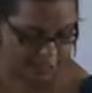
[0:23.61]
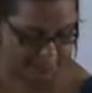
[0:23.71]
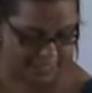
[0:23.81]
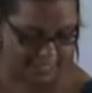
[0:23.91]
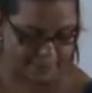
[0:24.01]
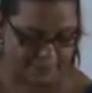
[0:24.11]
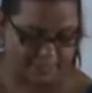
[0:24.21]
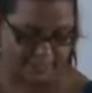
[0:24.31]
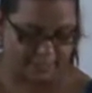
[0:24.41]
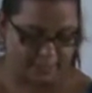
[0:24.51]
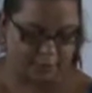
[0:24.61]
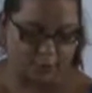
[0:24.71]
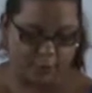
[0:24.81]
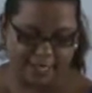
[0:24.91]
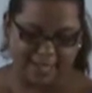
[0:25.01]
place a particular
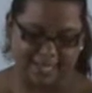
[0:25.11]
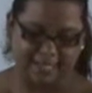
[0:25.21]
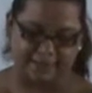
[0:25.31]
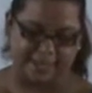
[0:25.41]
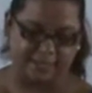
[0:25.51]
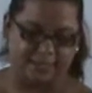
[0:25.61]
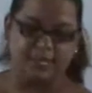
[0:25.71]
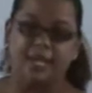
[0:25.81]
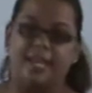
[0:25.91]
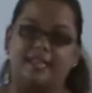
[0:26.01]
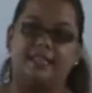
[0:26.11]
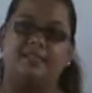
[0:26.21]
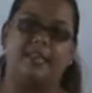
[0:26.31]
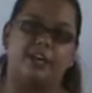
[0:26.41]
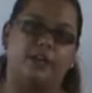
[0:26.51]
good element in the
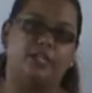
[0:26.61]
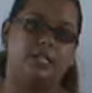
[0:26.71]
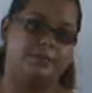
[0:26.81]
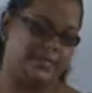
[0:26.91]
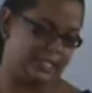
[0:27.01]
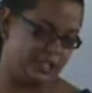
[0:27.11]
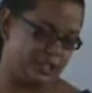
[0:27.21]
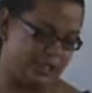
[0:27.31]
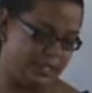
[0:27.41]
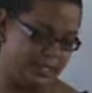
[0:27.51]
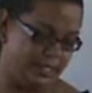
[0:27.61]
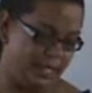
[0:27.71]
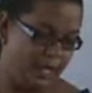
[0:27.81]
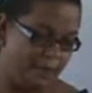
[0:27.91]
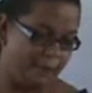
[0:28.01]
diagonal position
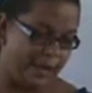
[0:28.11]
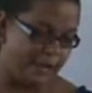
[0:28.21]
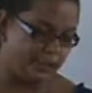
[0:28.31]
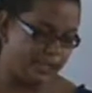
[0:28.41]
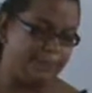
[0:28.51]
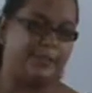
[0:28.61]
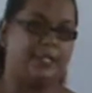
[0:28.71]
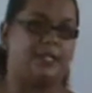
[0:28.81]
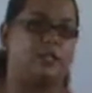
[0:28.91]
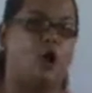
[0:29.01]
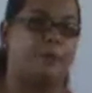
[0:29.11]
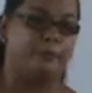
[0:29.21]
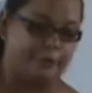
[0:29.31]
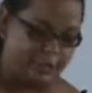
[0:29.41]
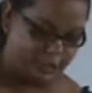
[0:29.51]
prior to a particular
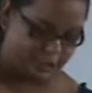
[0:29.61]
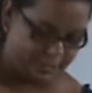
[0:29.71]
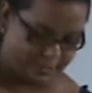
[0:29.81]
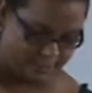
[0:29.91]
operation.